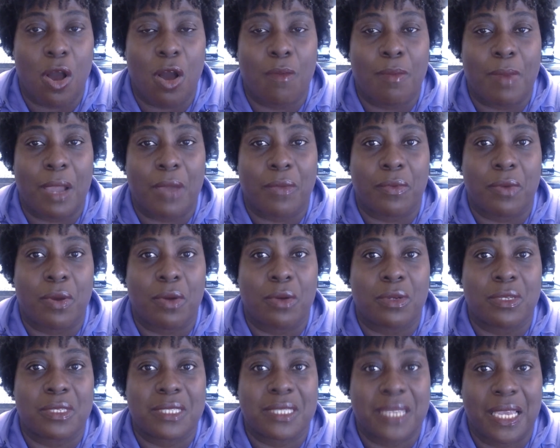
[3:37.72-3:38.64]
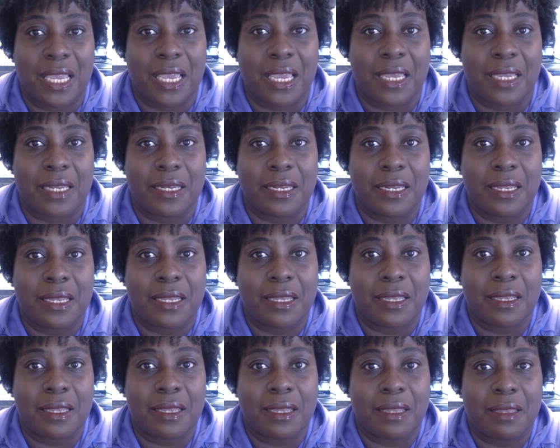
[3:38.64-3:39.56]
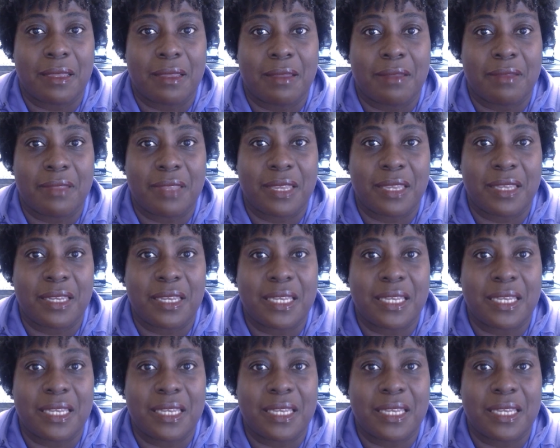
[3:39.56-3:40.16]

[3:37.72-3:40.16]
wrong sin, then